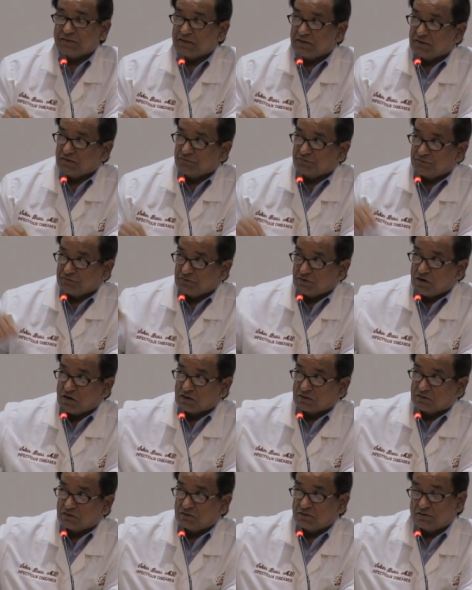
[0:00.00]
if
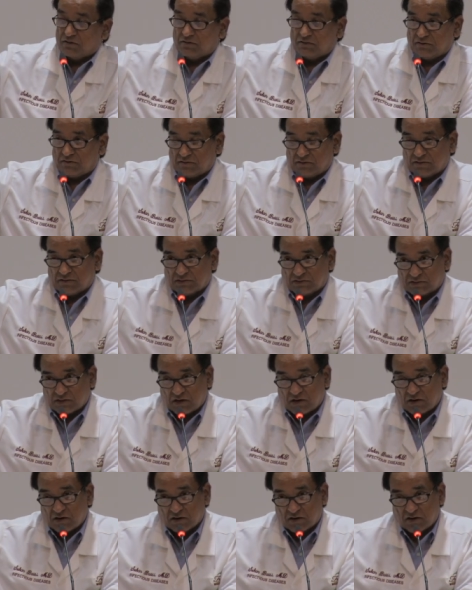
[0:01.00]
Dr.
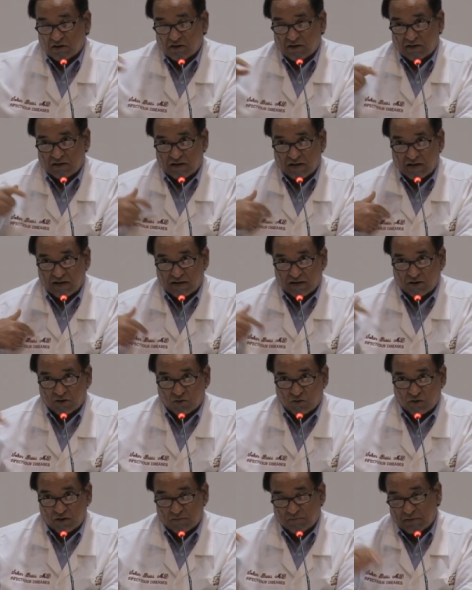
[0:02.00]
Sara Khan and I
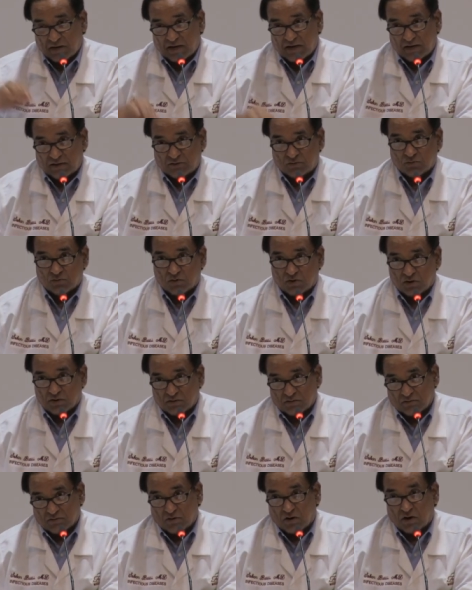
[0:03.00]
go and buy two
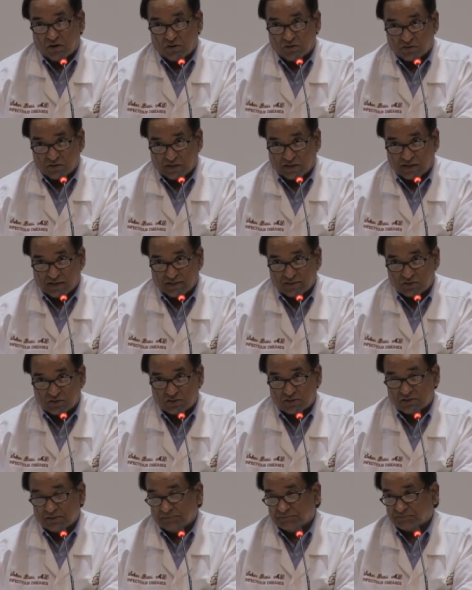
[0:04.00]
lotto tickets,
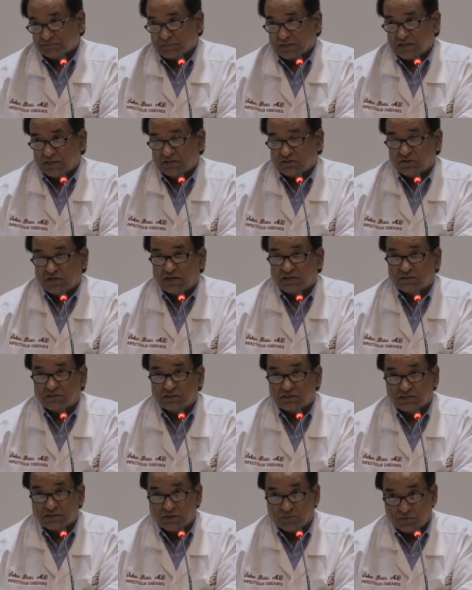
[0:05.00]

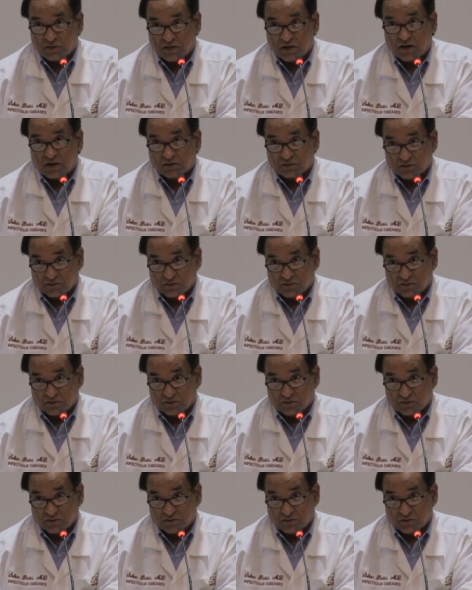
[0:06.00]
chances are we're not